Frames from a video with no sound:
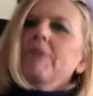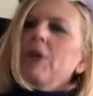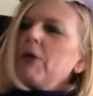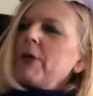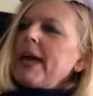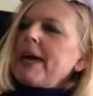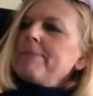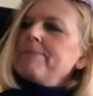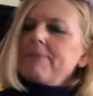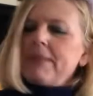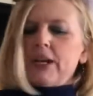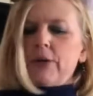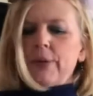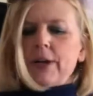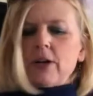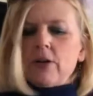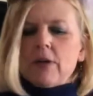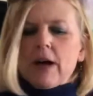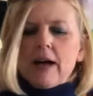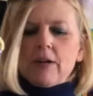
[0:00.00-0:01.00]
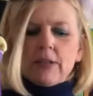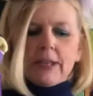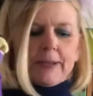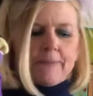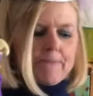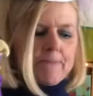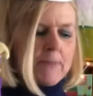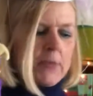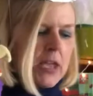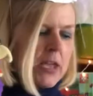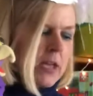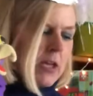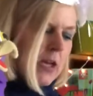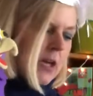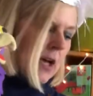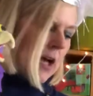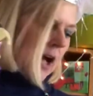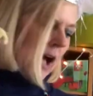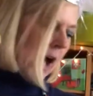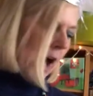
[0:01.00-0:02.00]
Okay, here we go, Owly.
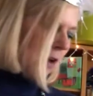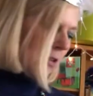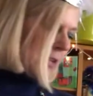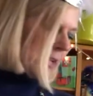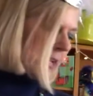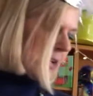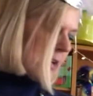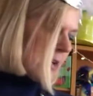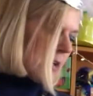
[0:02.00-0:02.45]
Owly,